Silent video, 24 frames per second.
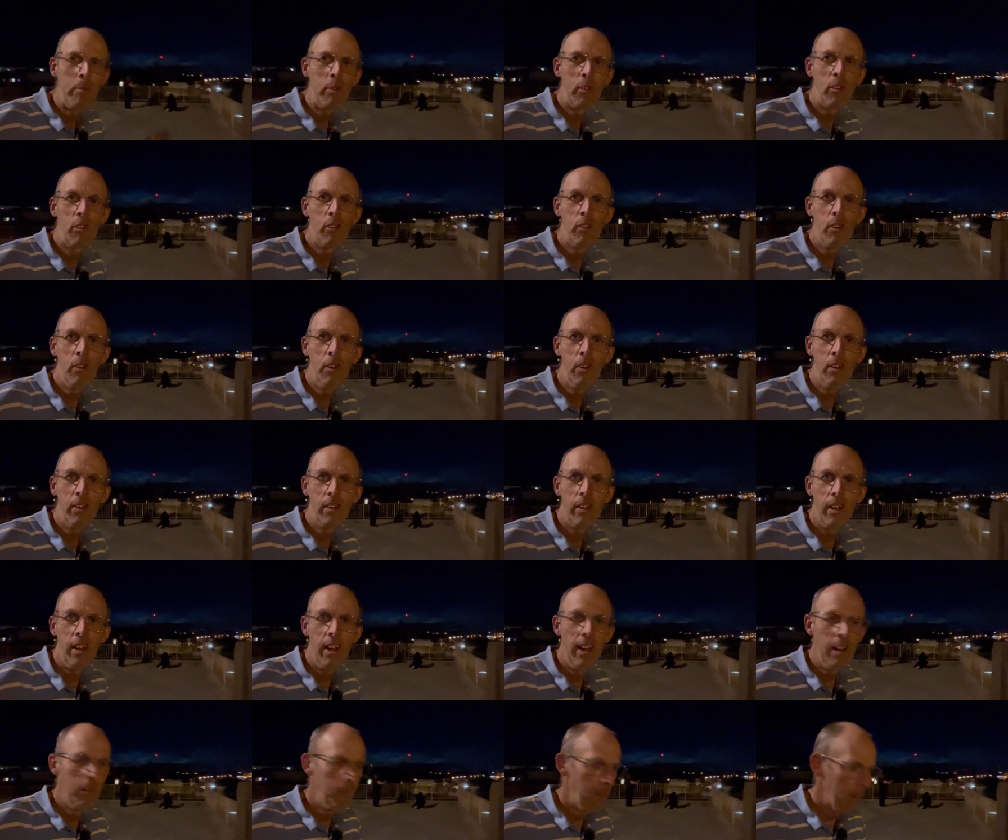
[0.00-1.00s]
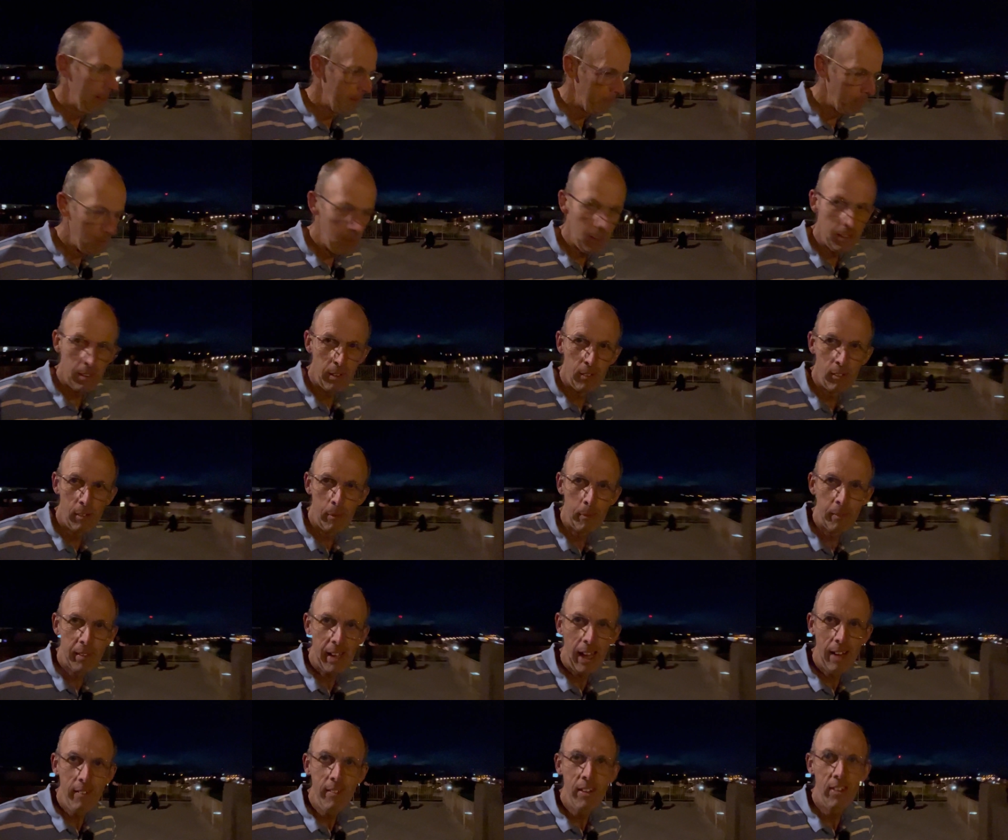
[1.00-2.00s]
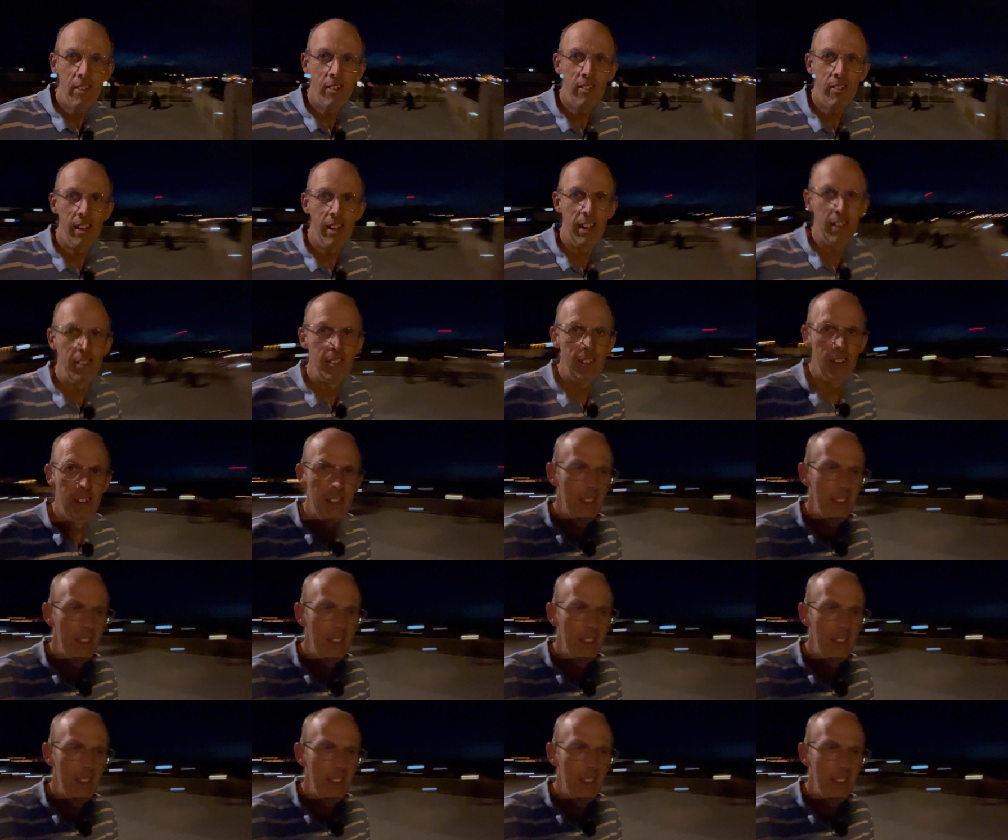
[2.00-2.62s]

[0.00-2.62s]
stood, oh, well, I'm stood on some garages actually.